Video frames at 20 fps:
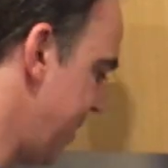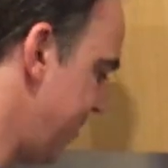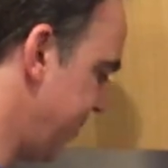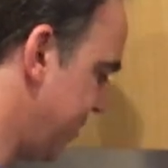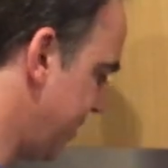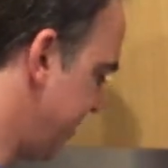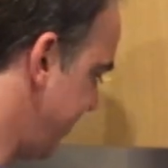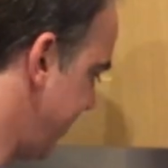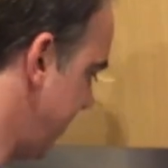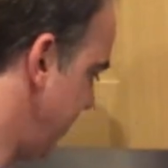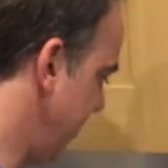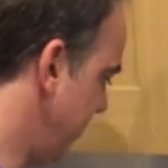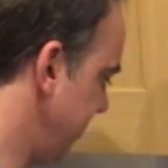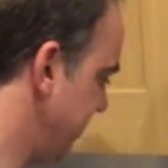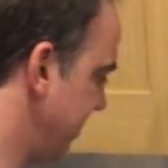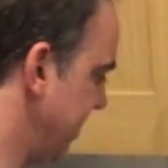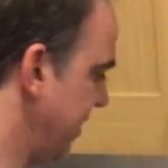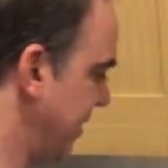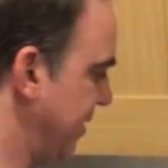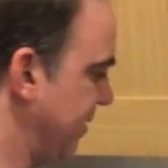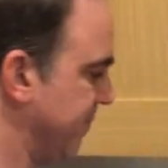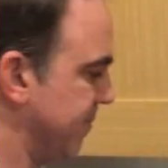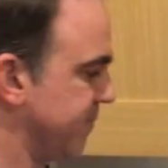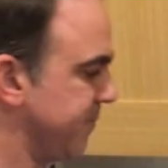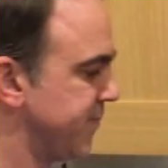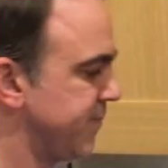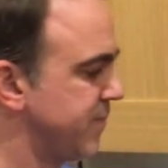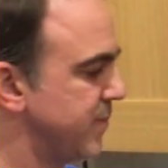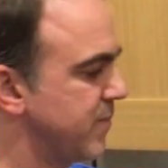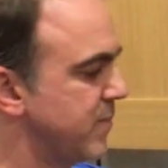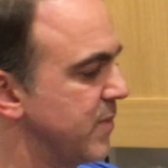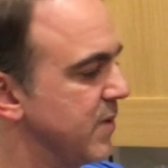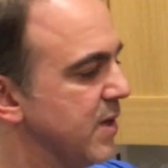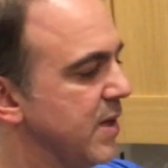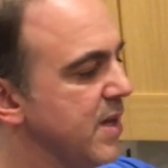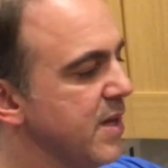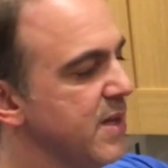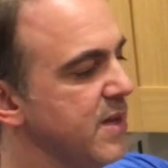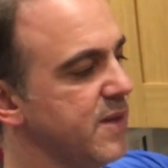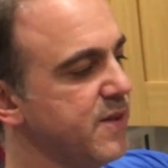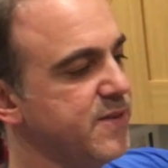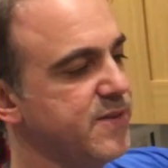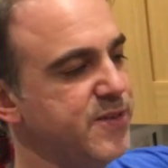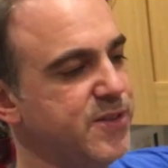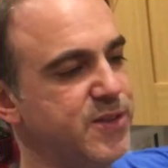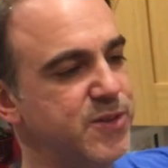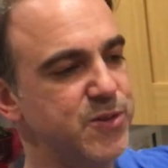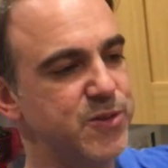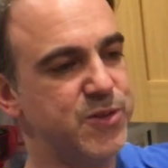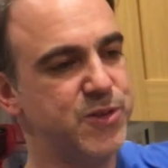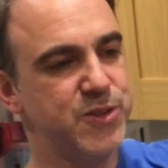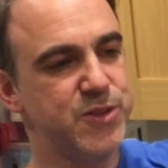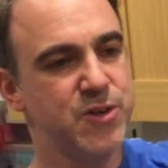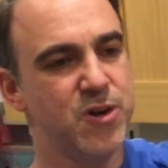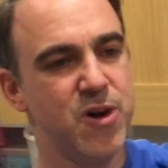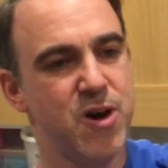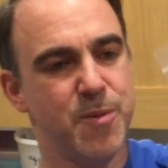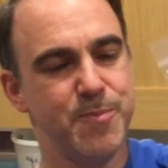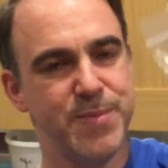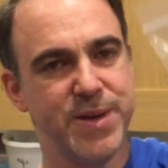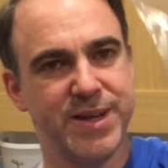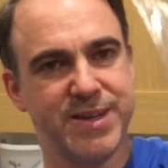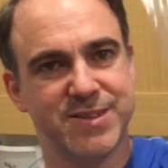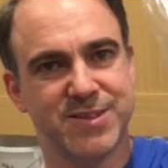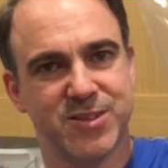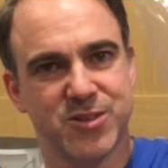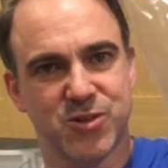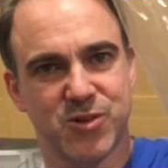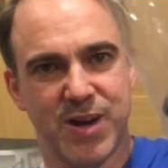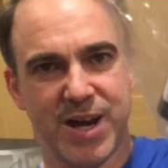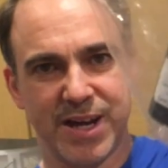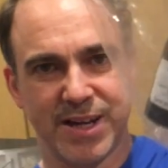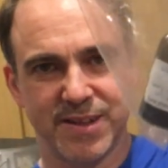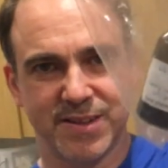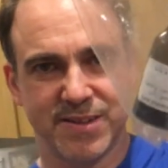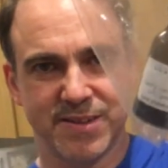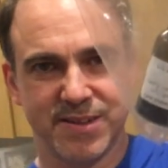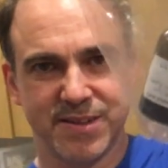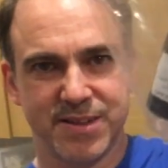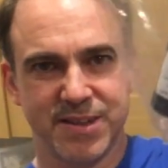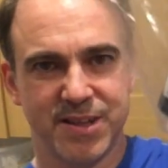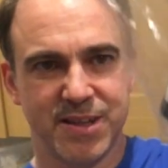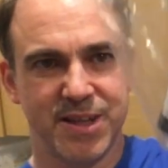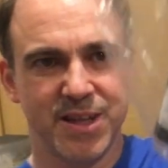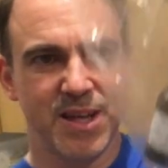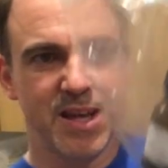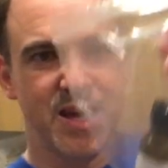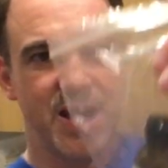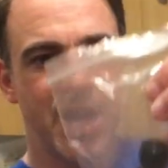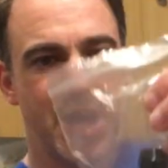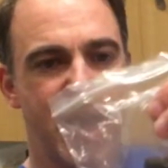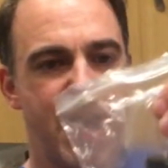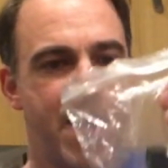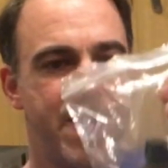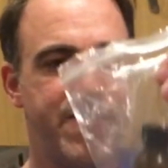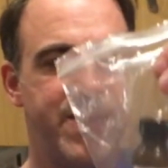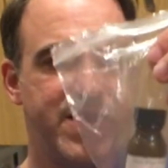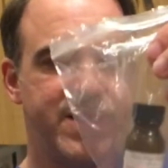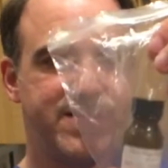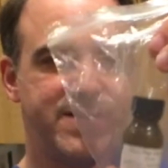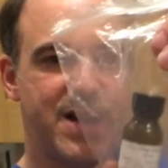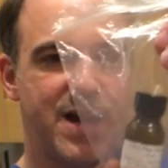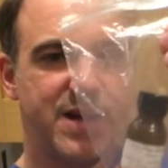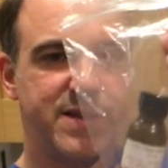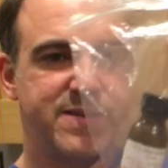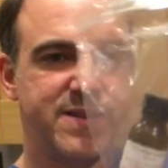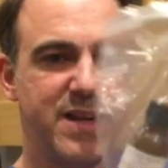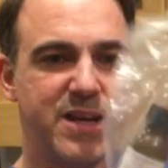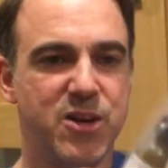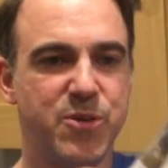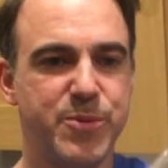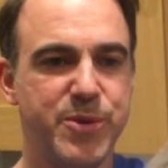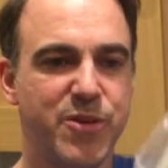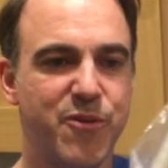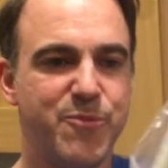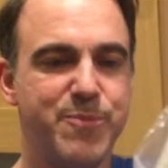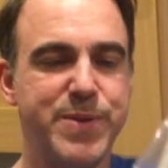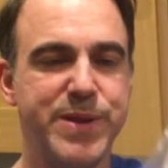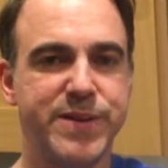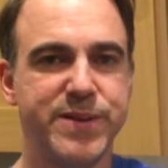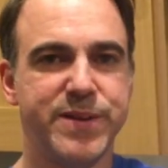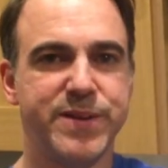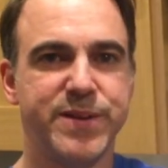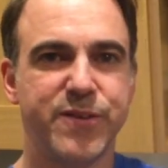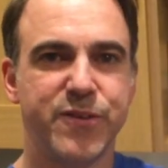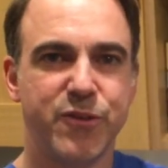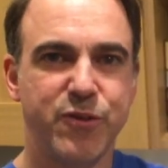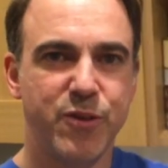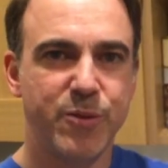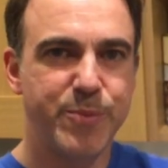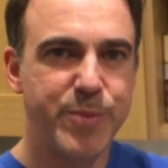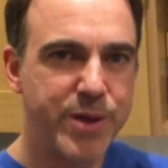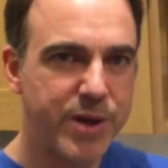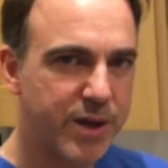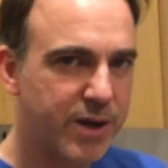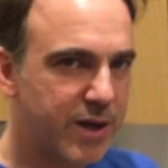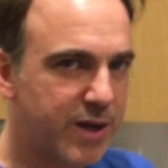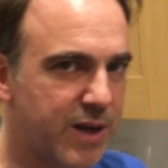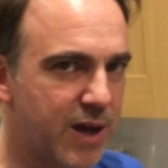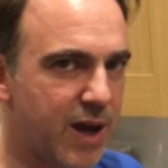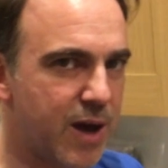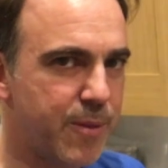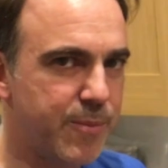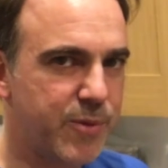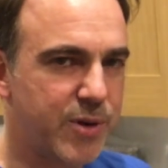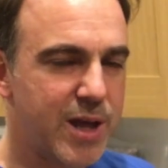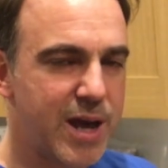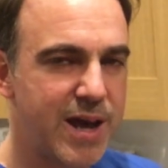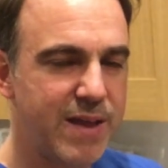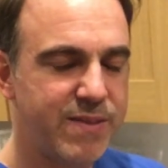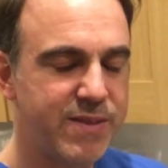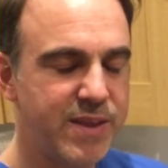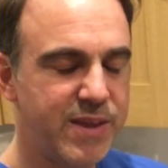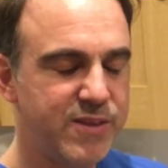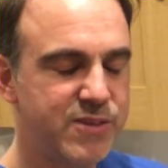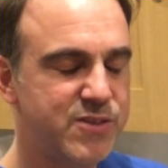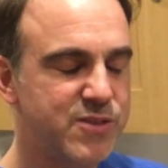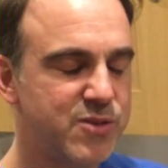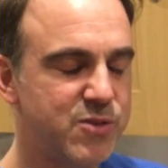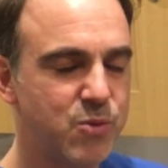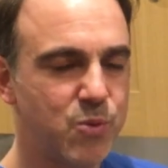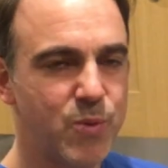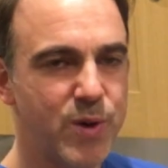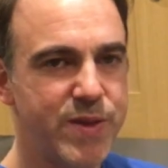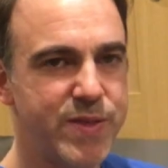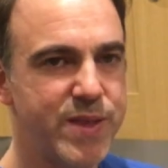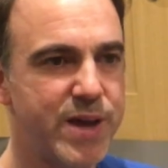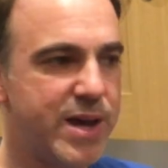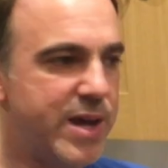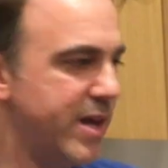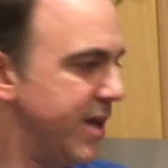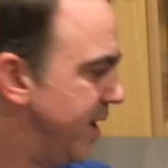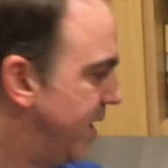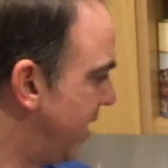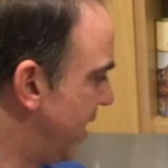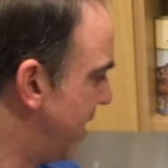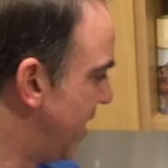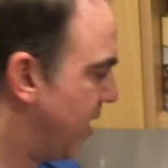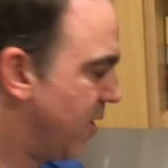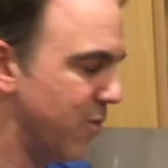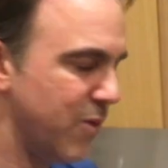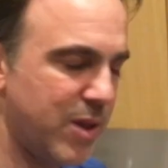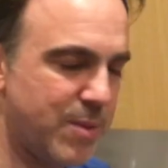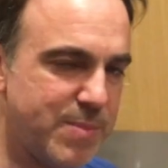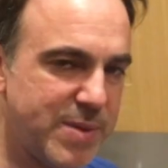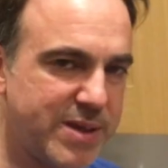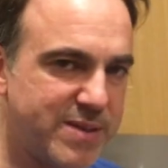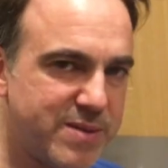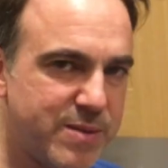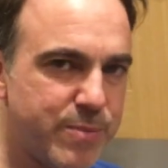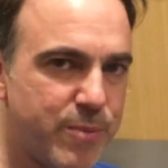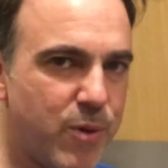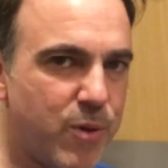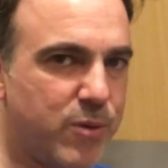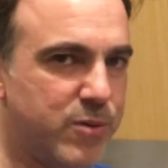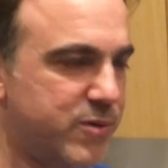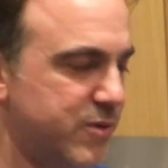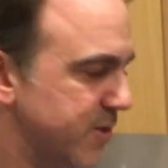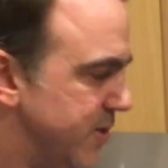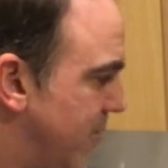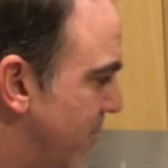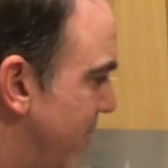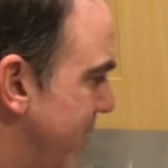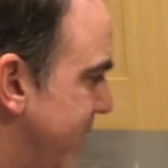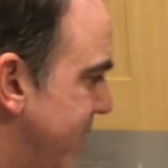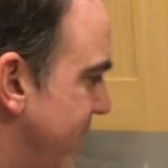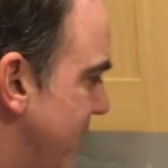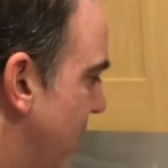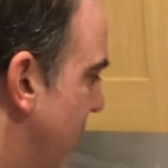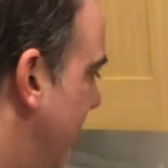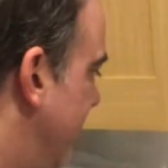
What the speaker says: I'm going to be using CO2 Hop extract. This adds a little bit of bitterness to the beer. I'm going to add this when I mix the malt with the